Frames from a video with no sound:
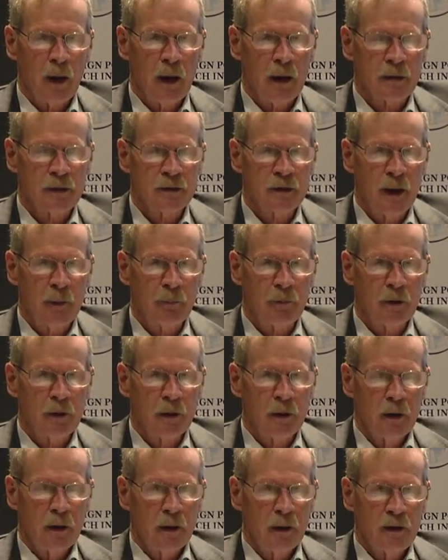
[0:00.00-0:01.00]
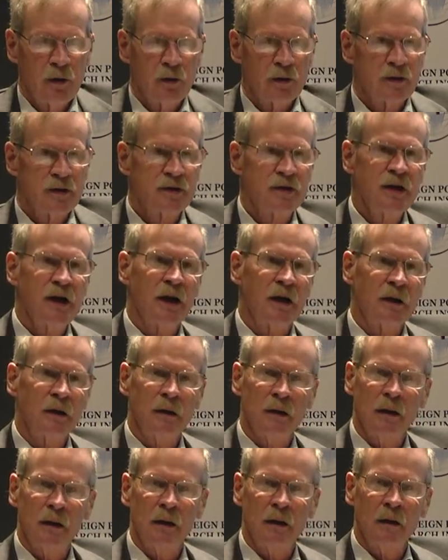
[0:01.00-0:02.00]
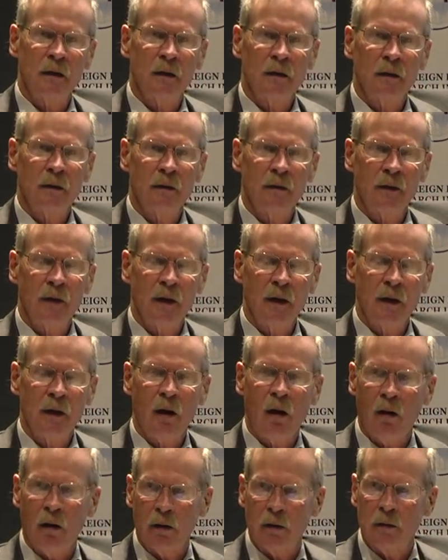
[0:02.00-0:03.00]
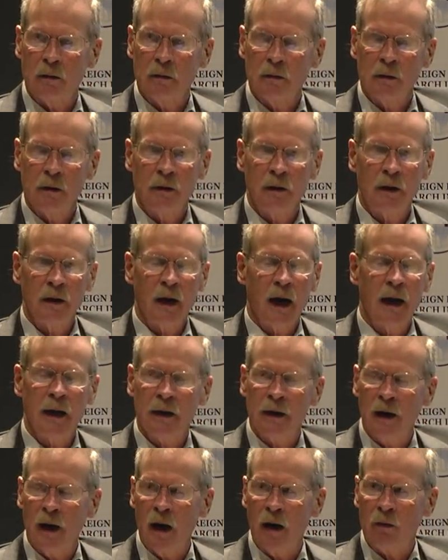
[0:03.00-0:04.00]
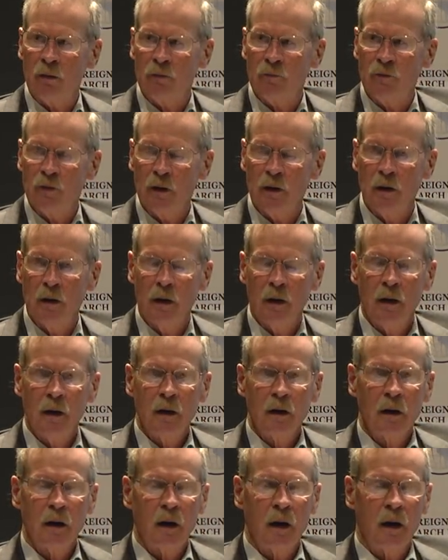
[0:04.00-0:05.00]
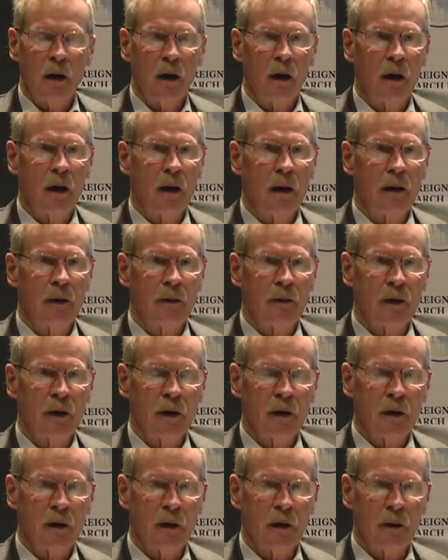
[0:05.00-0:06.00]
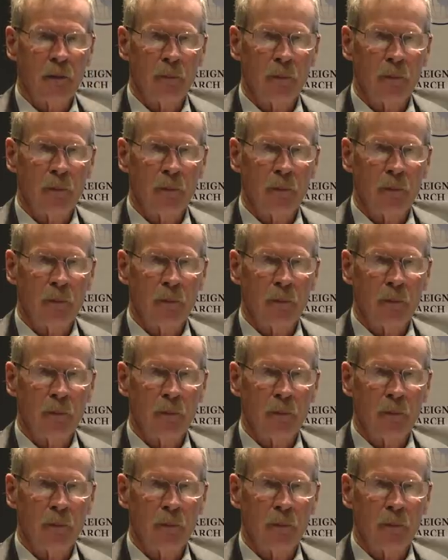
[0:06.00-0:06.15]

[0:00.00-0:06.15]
except you can see it in the art, in the iconography, the